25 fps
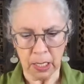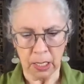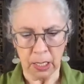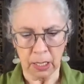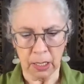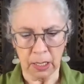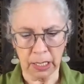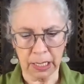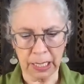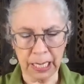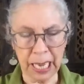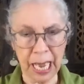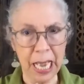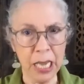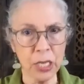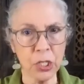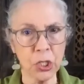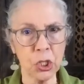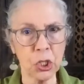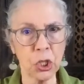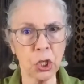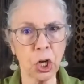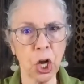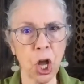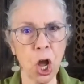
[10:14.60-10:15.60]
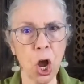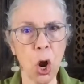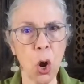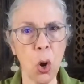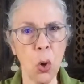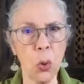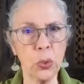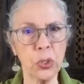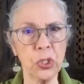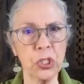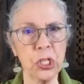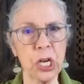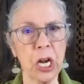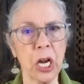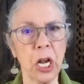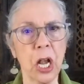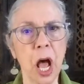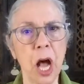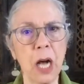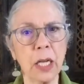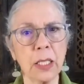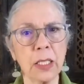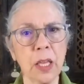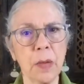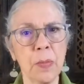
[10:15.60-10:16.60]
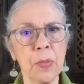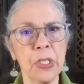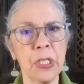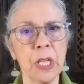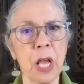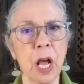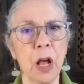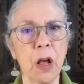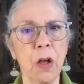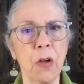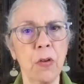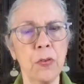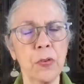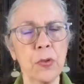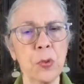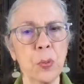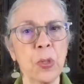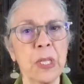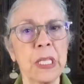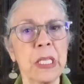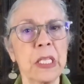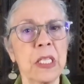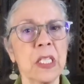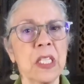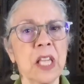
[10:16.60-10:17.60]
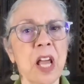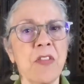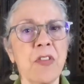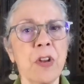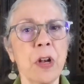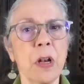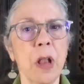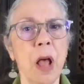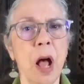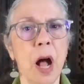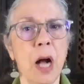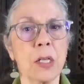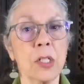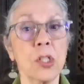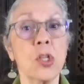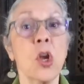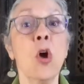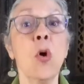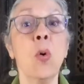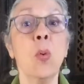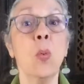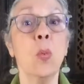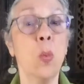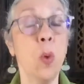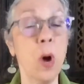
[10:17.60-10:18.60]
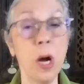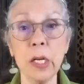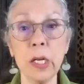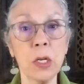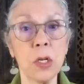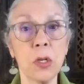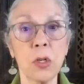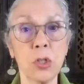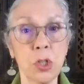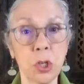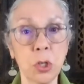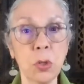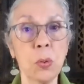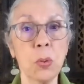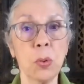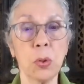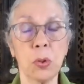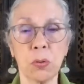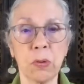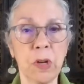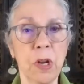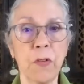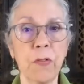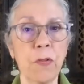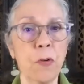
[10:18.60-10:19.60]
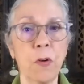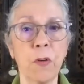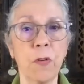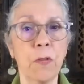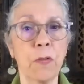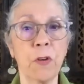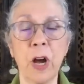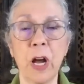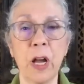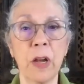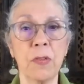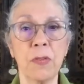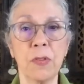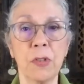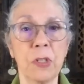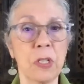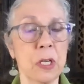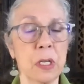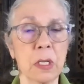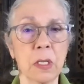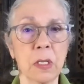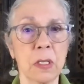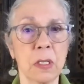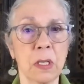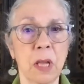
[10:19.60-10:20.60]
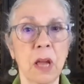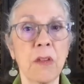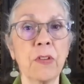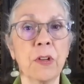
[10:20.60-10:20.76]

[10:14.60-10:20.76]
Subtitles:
The gates closed and locked themselves with 7 locks. 1, 2, 3, 4, 5, 6, 7.